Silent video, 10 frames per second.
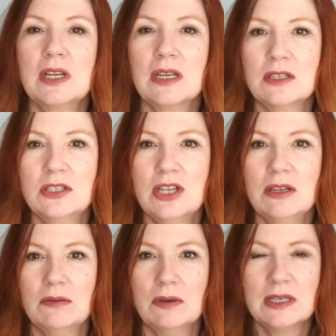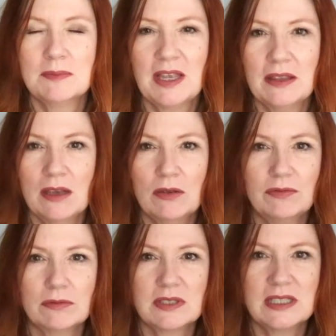what it can do is make the
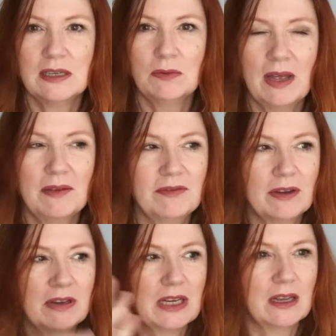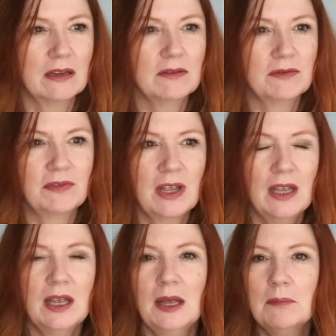overall silhouette very kind of
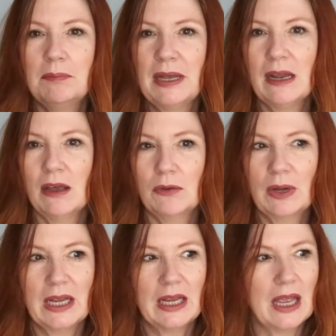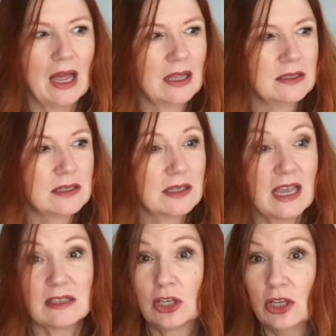billowy, and
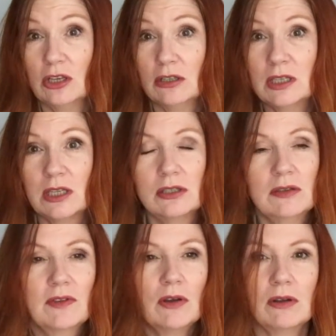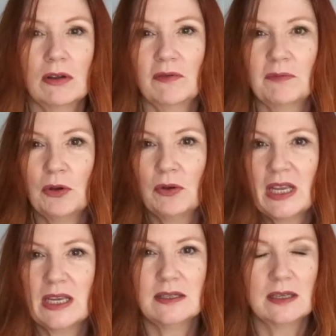that's good because you've got a lot more
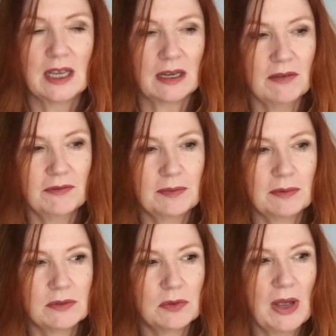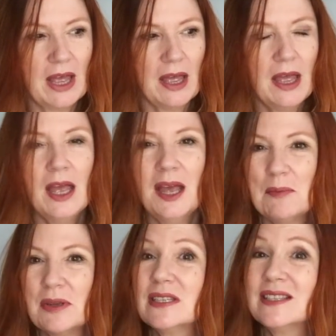ease and they're comfortable to wear,
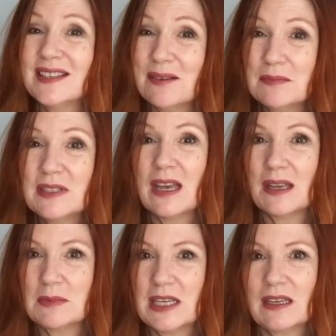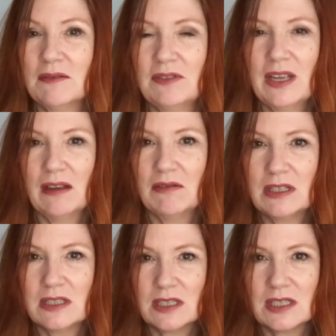but sometimes it can veer
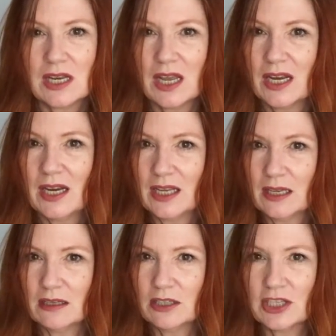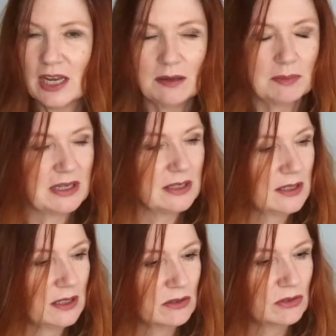into slightly
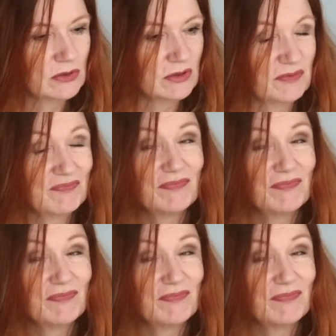shapeless and sort of